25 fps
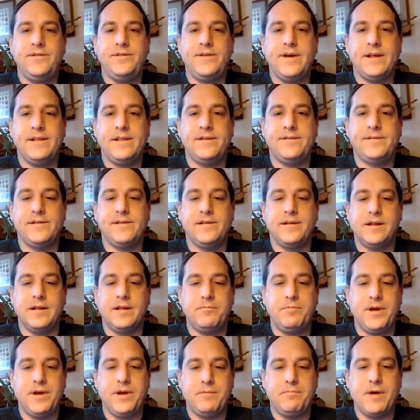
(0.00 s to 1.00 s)
you tell us a
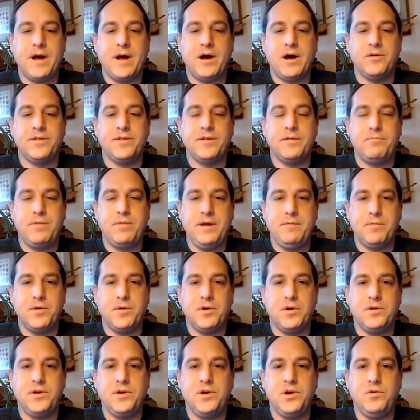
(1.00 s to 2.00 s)
little bit about the
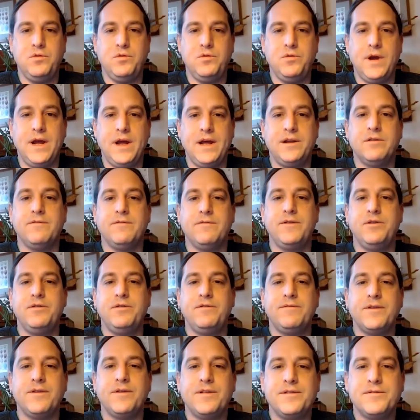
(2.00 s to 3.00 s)
people you
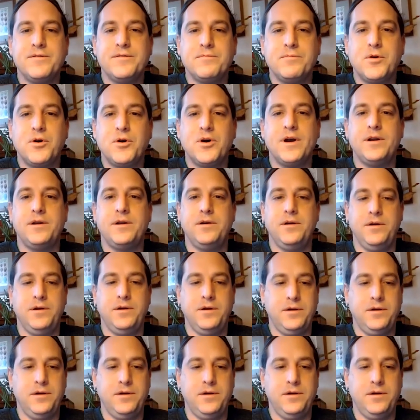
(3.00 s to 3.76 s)
interviewed for this report?